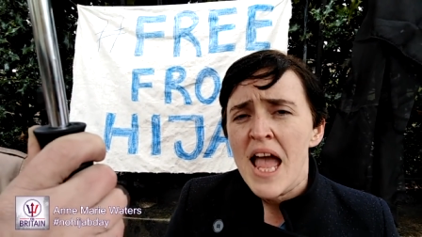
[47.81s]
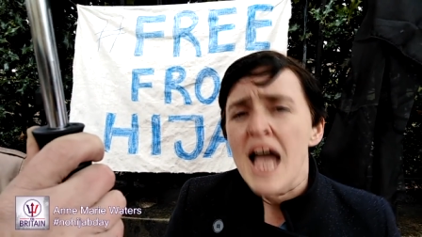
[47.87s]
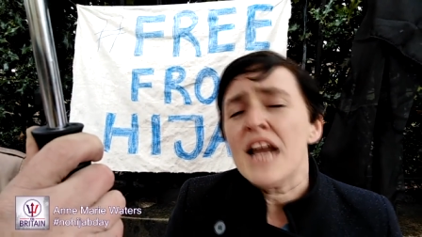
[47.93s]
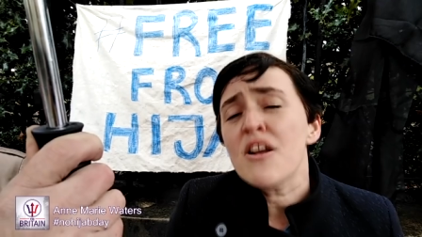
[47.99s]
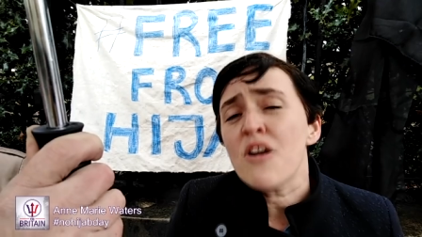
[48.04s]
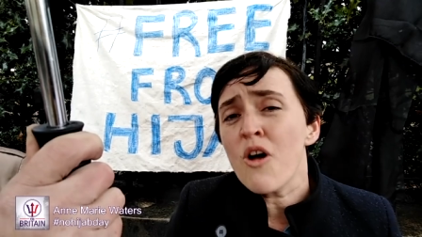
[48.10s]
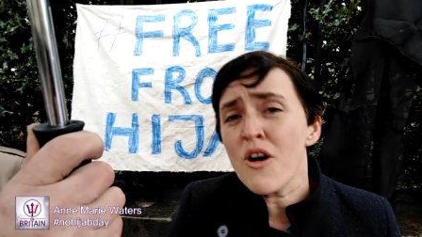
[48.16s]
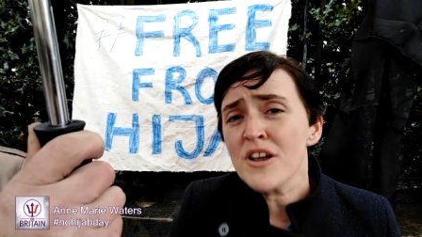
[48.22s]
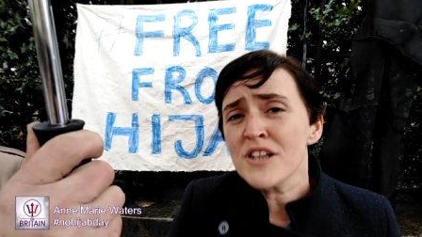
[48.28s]
And
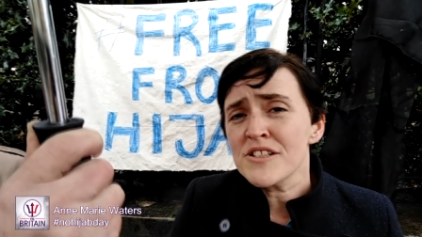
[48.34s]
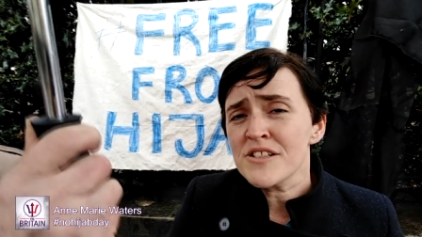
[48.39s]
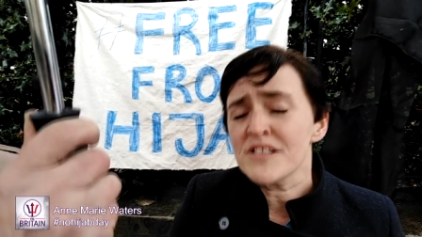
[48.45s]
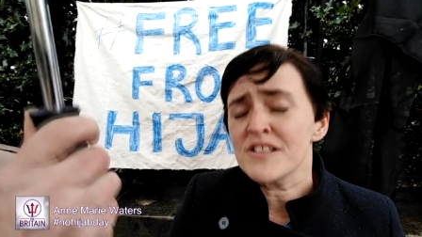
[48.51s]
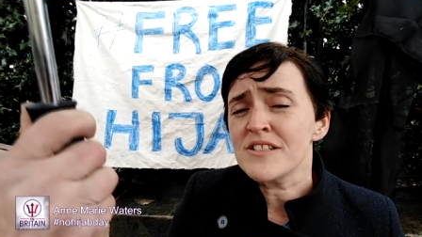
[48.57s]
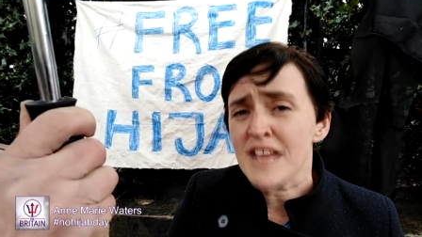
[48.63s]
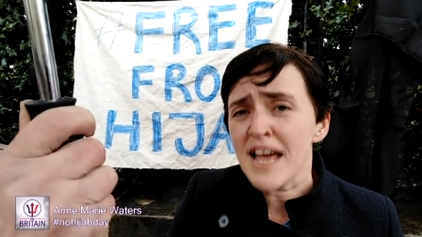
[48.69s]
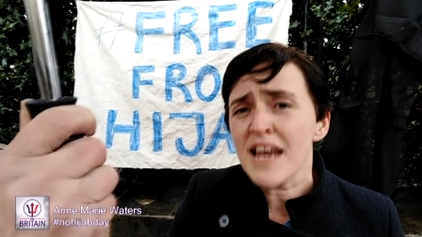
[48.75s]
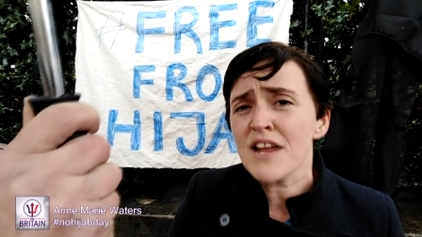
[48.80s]
according to
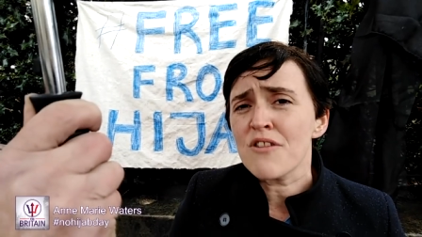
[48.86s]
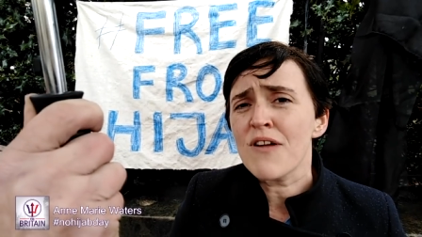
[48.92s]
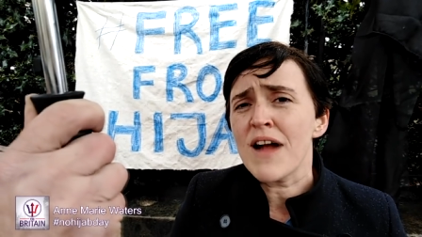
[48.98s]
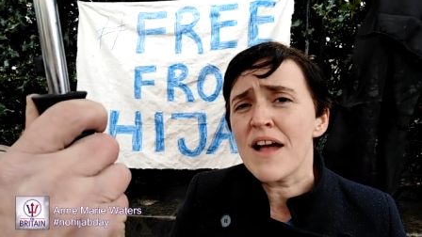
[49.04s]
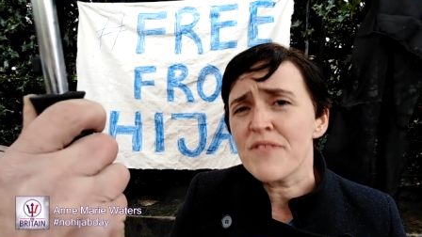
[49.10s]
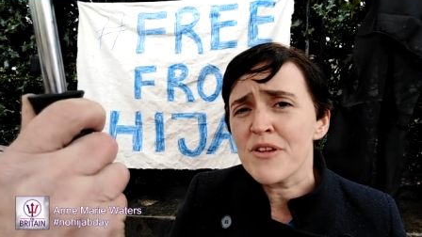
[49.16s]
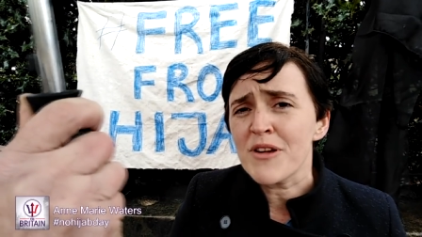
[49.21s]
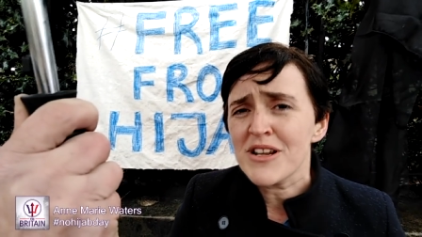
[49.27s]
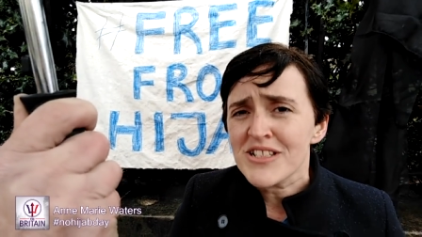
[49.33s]
the
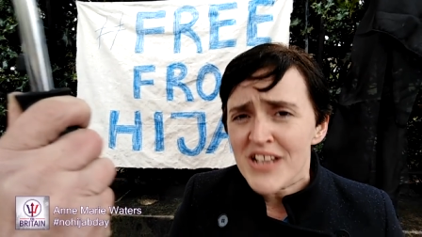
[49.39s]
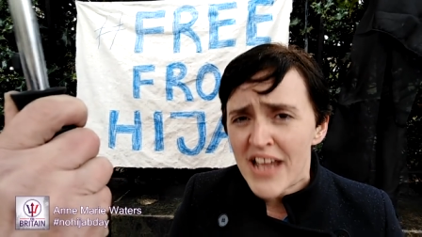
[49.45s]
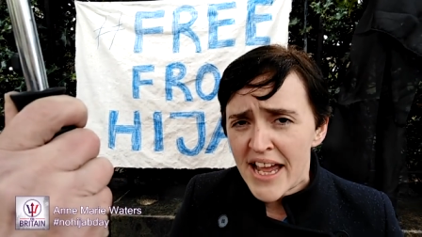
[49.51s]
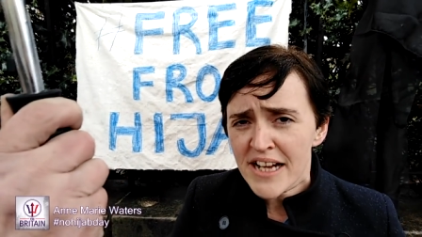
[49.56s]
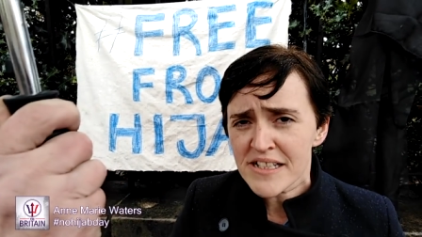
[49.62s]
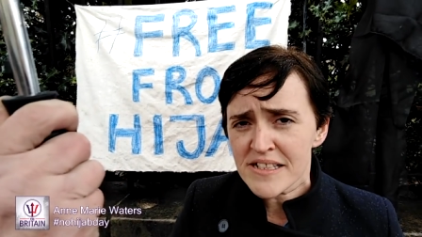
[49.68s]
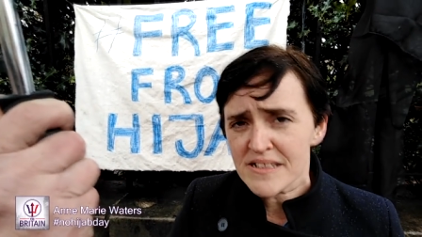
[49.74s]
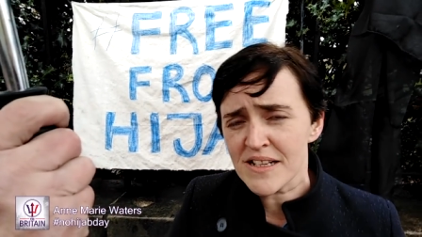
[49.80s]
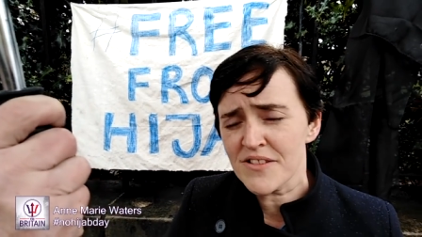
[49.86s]
Telegraph, there are
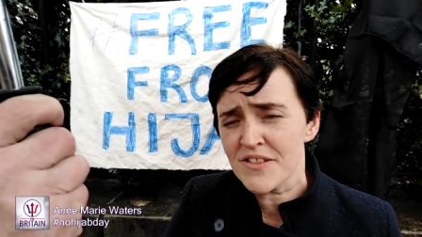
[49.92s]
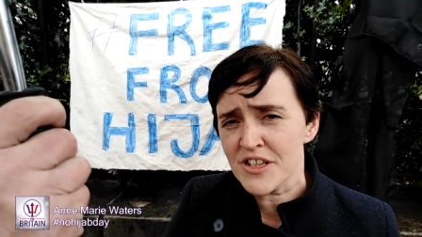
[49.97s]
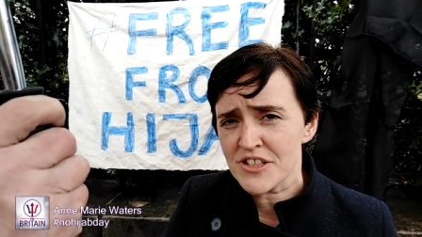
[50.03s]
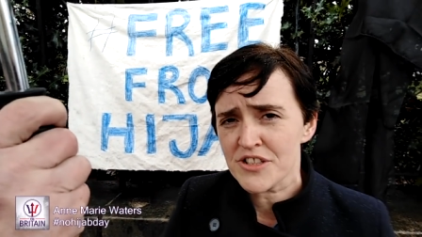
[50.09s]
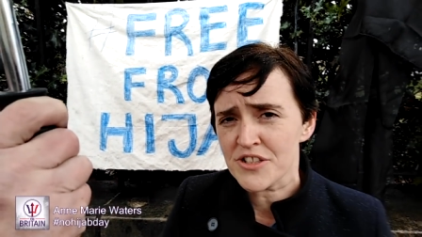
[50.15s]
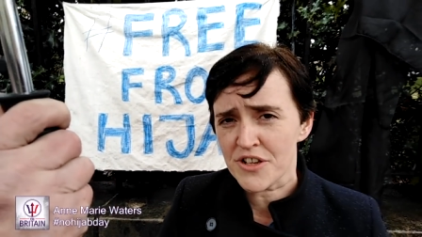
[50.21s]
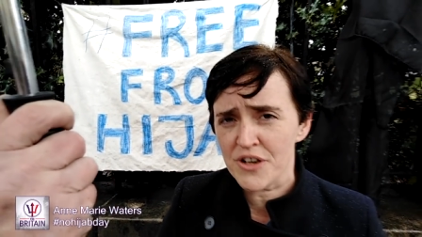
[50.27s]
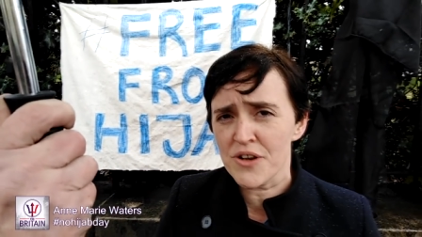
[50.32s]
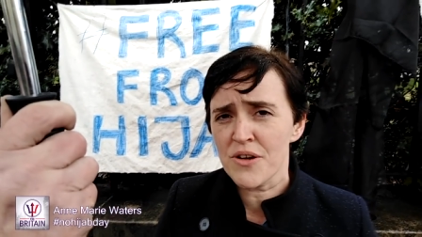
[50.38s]
texts in this
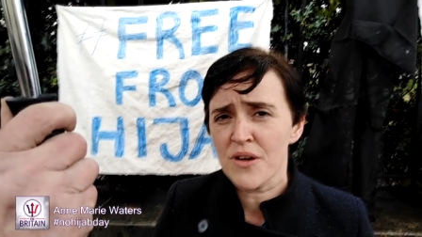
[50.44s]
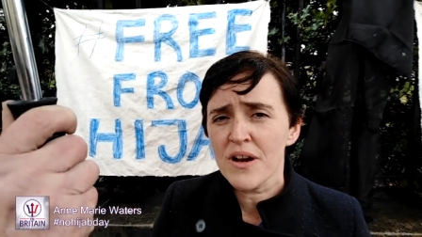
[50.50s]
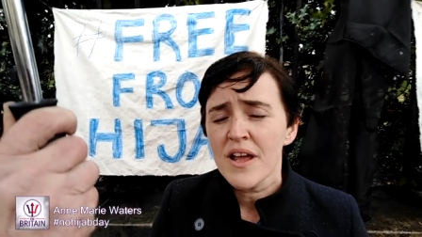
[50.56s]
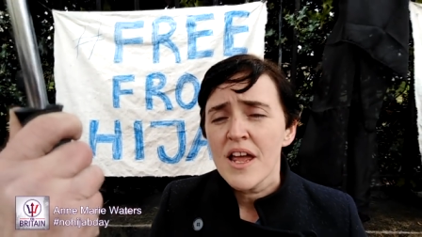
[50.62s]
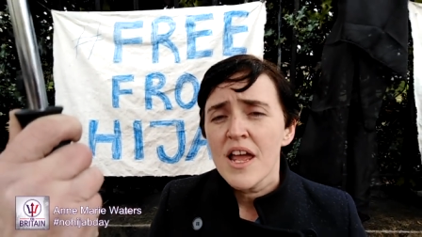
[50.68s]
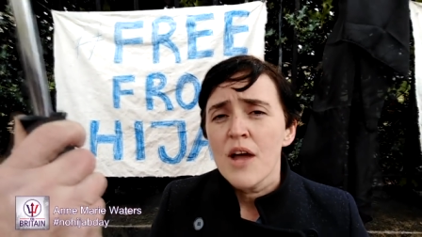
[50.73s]
school